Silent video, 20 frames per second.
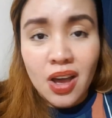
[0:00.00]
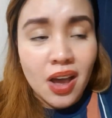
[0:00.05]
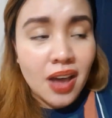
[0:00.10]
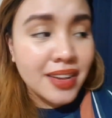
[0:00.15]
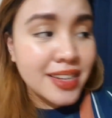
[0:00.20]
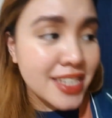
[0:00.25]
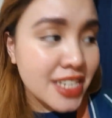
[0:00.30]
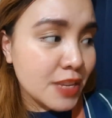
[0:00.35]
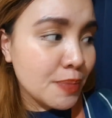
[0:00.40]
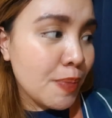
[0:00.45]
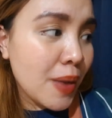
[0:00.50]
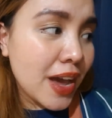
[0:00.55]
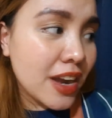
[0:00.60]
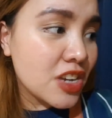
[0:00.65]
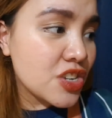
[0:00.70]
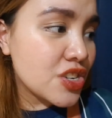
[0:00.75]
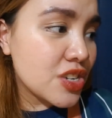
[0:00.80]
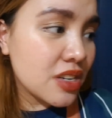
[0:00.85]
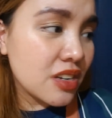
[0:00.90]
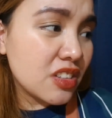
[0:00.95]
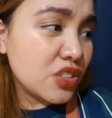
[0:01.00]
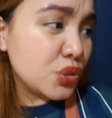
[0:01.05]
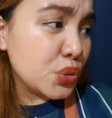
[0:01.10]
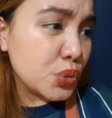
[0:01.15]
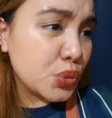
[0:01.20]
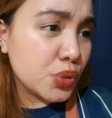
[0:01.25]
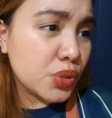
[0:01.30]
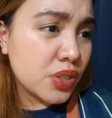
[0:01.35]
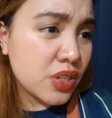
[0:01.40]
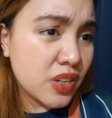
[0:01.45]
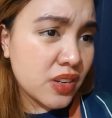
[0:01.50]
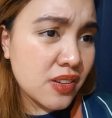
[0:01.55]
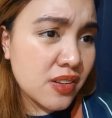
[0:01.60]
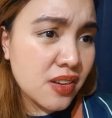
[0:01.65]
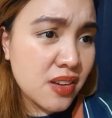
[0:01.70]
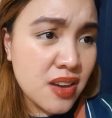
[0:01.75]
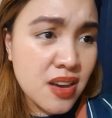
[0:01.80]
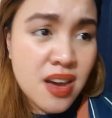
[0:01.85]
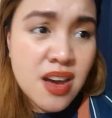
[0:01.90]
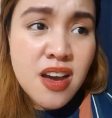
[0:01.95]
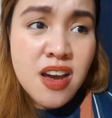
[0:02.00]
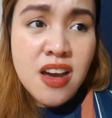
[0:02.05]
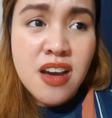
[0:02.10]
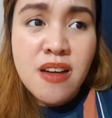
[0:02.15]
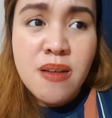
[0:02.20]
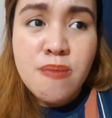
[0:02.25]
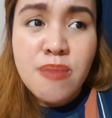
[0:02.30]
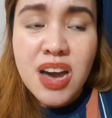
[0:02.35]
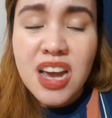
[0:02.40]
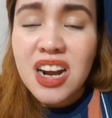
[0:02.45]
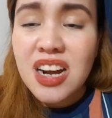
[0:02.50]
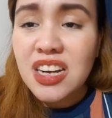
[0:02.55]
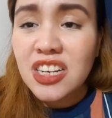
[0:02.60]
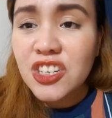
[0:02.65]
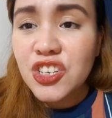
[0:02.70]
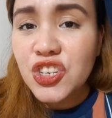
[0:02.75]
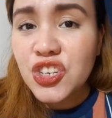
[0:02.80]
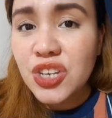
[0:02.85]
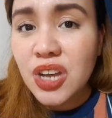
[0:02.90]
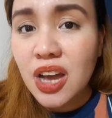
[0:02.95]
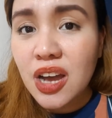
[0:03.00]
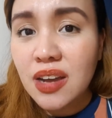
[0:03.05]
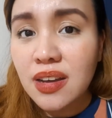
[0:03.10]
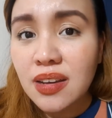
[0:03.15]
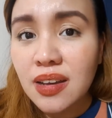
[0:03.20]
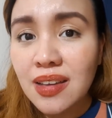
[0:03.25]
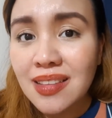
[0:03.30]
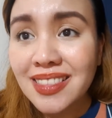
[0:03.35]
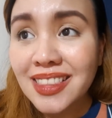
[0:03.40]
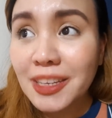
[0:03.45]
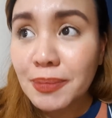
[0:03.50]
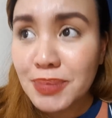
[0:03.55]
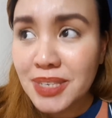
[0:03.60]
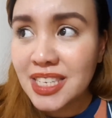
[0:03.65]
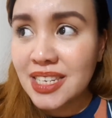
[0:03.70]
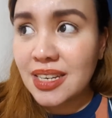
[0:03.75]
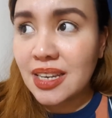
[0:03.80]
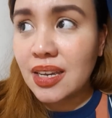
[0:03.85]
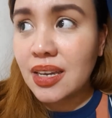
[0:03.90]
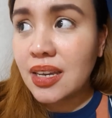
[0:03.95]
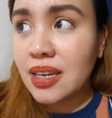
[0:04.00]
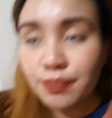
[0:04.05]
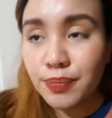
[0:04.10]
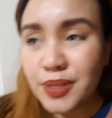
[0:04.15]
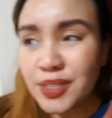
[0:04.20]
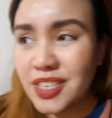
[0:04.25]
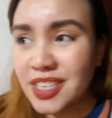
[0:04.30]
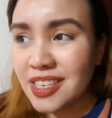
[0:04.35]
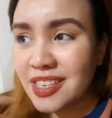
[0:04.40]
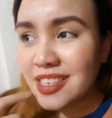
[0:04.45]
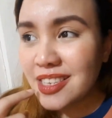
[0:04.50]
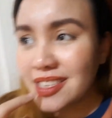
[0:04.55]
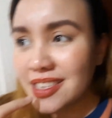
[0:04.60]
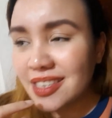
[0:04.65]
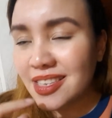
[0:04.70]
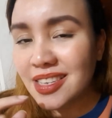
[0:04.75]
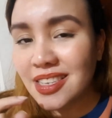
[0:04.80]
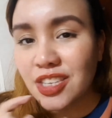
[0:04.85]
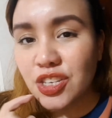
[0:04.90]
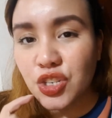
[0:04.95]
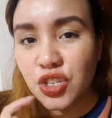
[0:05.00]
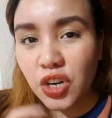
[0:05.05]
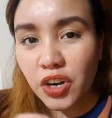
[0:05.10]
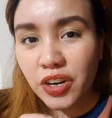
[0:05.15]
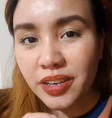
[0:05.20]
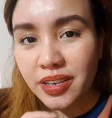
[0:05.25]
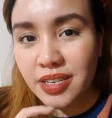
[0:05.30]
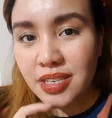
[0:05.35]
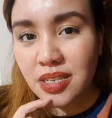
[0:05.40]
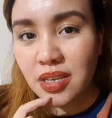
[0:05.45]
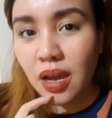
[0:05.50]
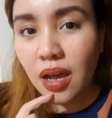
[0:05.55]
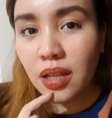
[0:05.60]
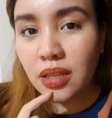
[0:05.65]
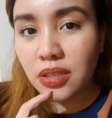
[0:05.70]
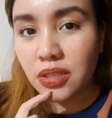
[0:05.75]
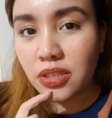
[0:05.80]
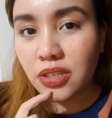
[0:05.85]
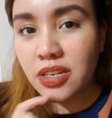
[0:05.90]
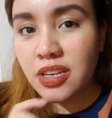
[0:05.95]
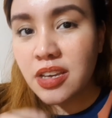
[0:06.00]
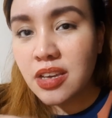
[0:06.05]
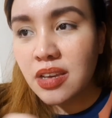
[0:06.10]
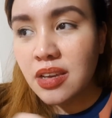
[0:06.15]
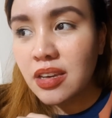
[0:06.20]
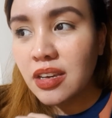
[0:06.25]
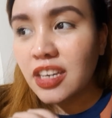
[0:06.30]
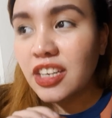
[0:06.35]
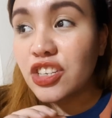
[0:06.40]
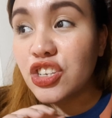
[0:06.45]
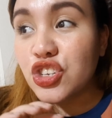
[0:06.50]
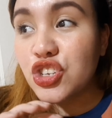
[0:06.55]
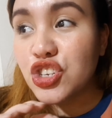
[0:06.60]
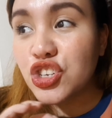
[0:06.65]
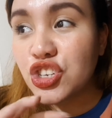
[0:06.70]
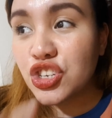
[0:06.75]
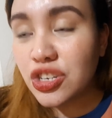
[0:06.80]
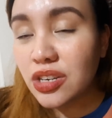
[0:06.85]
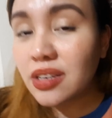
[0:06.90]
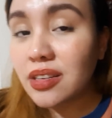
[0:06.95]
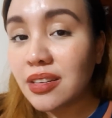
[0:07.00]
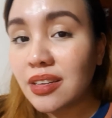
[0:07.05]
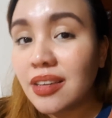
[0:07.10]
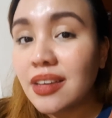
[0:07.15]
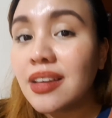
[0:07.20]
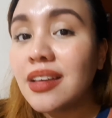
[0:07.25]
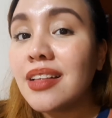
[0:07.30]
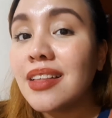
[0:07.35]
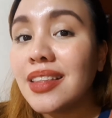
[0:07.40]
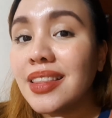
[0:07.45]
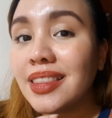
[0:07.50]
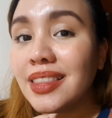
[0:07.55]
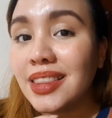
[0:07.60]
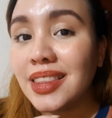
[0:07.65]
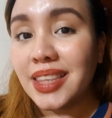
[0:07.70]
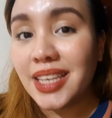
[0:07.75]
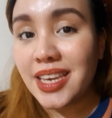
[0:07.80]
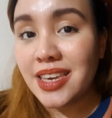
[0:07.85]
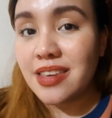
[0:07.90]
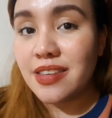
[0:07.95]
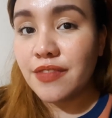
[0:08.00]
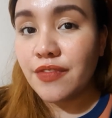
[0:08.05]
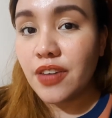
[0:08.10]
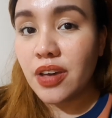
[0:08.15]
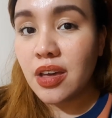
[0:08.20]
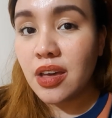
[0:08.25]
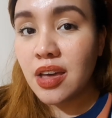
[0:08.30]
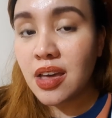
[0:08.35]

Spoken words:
Honestly, para siyang ano, para lang siyang lipstick. But since this is the darkest color, it should leave